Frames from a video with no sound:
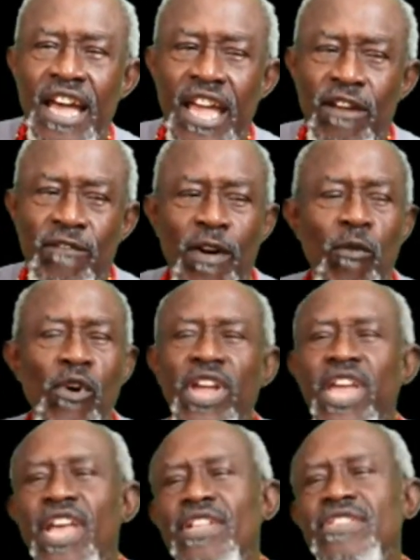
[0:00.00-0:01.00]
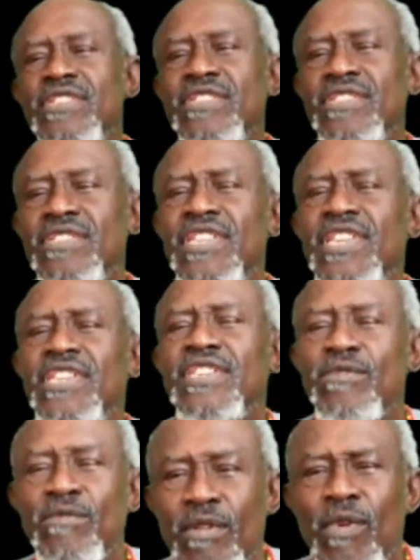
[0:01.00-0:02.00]
If I want to kill 3
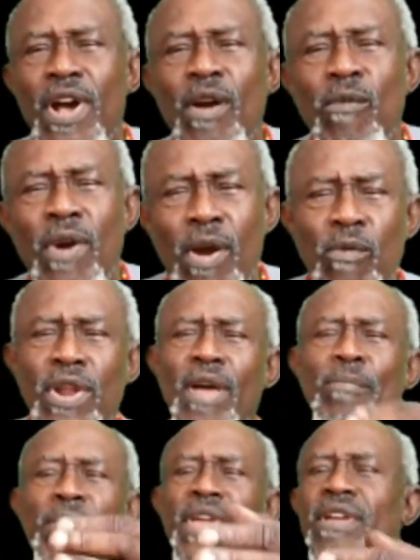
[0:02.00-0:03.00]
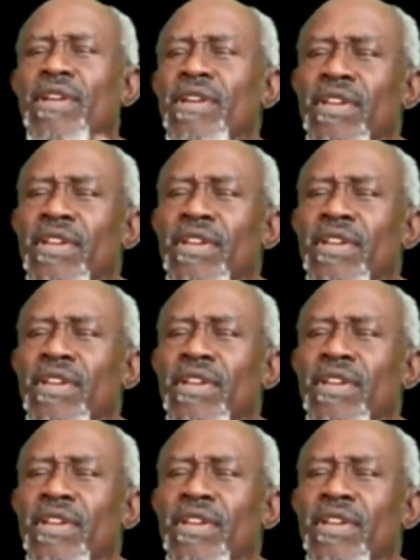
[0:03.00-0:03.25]
children, why would I pay